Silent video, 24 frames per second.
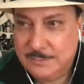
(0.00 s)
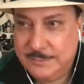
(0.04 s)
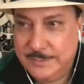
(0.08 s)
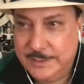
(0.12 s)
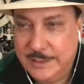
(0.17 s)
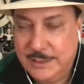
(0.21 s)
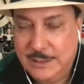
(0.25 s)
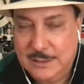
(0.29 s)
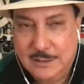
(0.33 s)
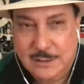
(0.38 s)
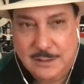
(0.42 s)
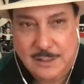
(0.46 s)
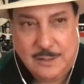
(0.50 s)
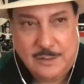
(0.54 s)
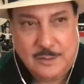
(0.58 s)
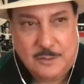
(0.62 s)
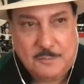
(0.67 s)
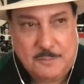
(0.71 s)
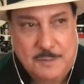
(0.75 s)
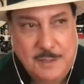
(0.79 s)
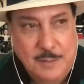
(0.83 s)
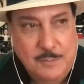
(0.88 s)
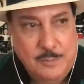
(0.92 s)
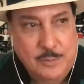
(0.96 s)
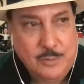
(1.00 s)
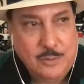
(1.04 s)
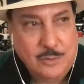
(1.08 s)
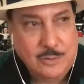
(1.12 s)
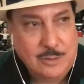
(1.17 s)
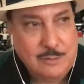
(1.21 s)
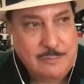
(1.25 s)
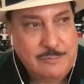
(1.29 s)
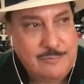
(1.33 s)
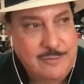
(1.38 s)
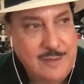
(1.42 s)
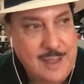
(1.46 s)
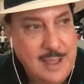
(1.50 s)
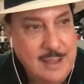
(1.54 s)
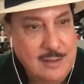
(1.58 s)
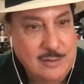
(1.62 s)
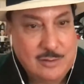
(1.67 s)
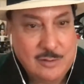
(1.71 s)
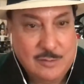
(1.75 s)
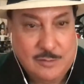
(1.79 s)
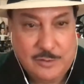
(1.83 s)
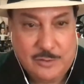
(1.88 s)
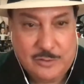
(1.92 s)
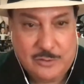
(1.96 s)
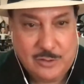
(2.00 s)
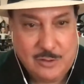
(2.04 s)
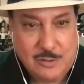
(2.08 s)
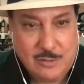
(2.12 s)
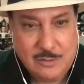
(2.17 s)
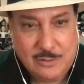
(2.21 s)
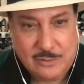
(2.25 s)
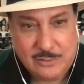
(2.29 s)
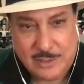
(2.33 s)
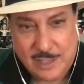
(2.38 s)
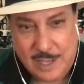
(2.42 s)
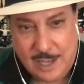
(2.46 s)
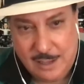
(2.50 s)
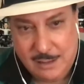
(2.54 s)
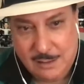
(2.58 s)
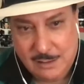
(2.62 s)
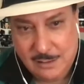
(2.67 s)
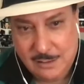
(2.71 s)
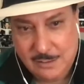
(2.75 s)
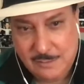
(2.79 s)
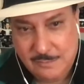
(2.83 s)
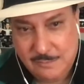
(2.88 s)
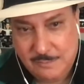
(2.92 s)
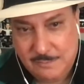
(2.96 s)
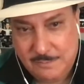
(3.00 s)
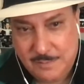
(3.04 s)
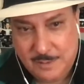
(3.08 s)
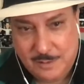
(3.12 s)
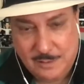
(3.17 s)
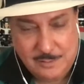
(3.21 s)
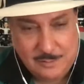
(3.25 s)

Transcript: But there's people, the fans of a certain style of